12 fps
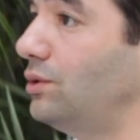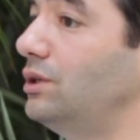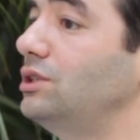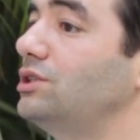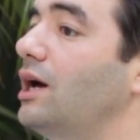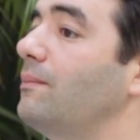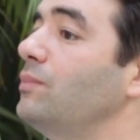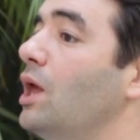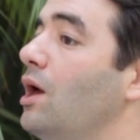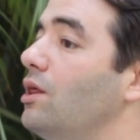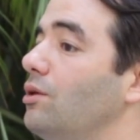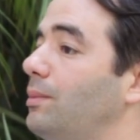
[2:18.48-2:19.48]
Tunisia,
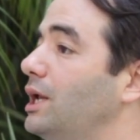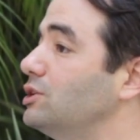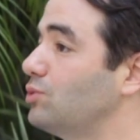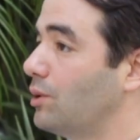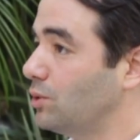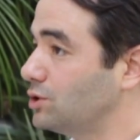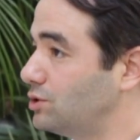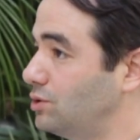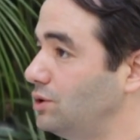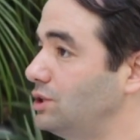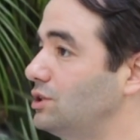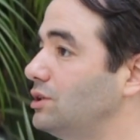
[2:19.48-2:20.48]
the place where most
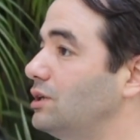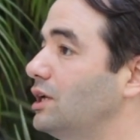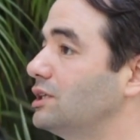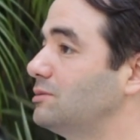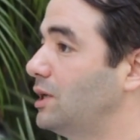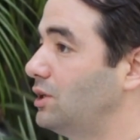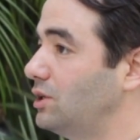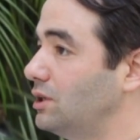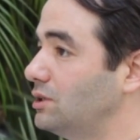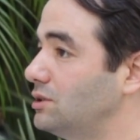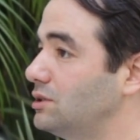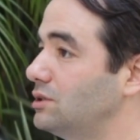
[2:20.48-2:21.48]
Tunisian
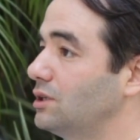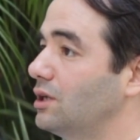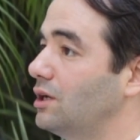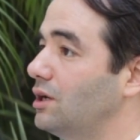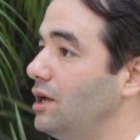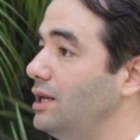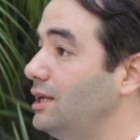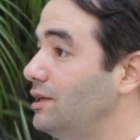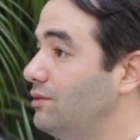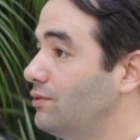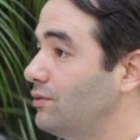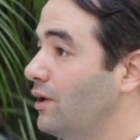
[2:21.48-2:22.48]
expatriates
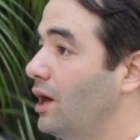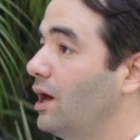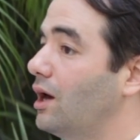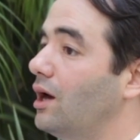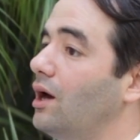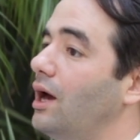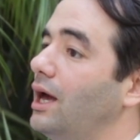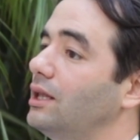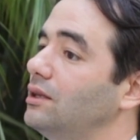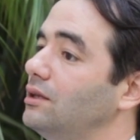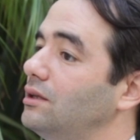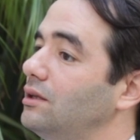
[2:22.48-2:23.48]
live,
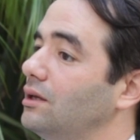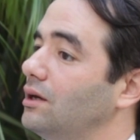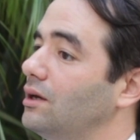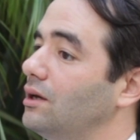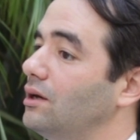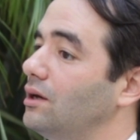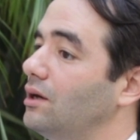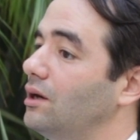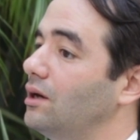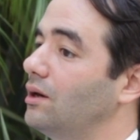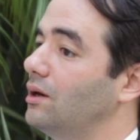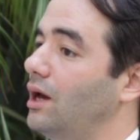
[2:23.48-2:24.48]

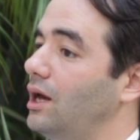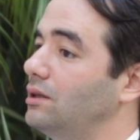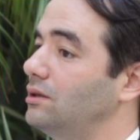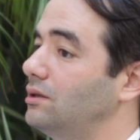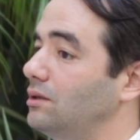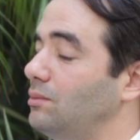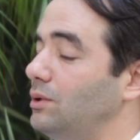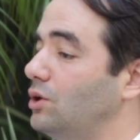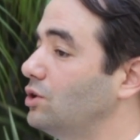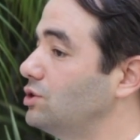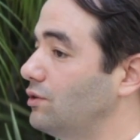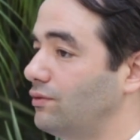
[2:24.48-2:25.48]
and
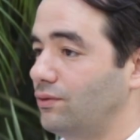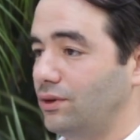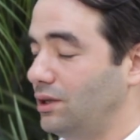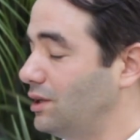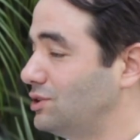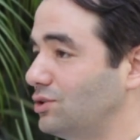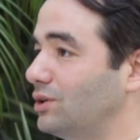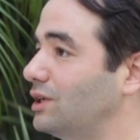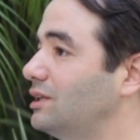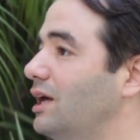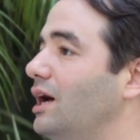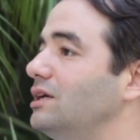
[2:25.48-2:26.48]
because of the
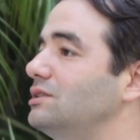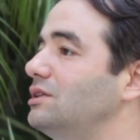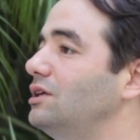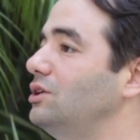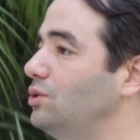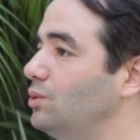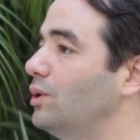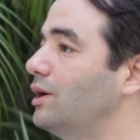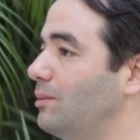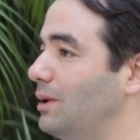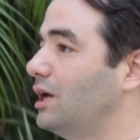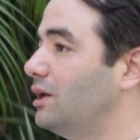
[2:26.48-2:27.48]
historic ties, the EU will
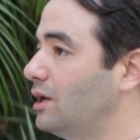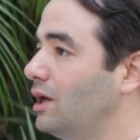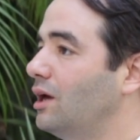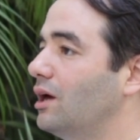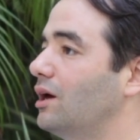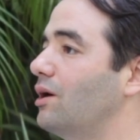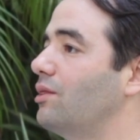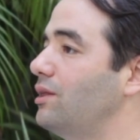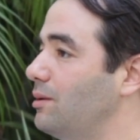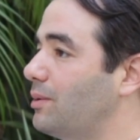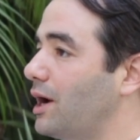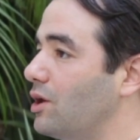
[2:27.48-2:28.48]
remain
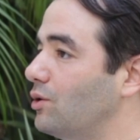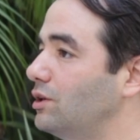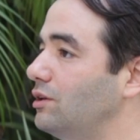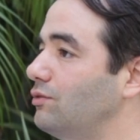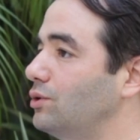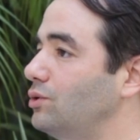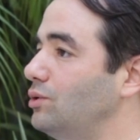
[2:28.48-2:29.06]
the priority for